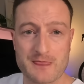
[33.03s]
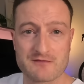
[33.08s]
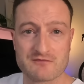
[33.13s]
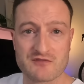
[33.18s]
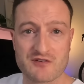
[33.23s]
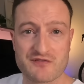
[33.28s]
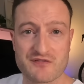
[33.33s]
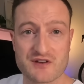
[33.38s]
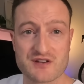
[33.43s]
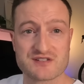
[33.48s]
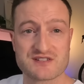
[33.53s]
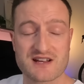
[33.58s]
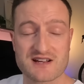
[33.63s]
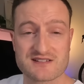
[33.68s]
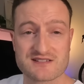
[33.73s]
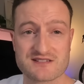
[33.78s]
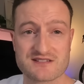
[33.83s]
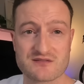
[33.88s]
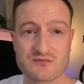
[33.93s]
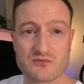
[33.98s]
The first
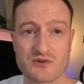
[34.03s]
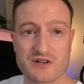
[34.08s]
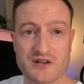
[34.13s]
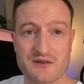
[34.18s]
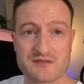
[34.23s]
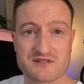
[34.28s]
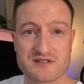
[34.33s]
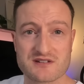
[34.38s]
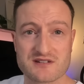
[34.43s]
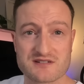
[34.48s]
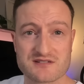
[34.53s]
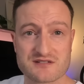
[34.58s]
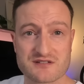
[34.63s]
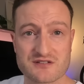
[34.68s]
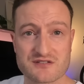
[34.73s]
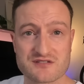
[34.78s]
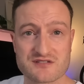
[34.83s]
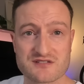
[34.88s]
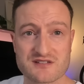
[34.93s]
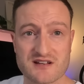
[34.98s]
accident we're going to
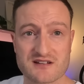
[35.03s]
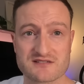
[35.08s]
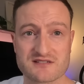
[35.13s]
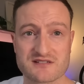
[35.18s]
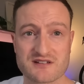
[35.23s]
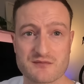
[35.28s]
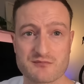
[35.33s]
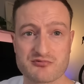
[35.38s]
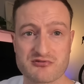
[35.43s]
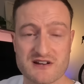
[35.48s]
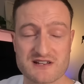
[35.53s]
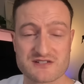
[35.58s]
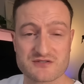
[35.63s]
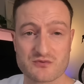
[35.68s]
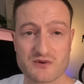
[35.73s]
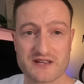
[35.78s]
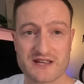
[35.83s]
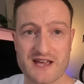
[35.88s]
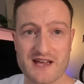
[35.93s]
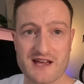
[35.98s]
discuss started at Prestwick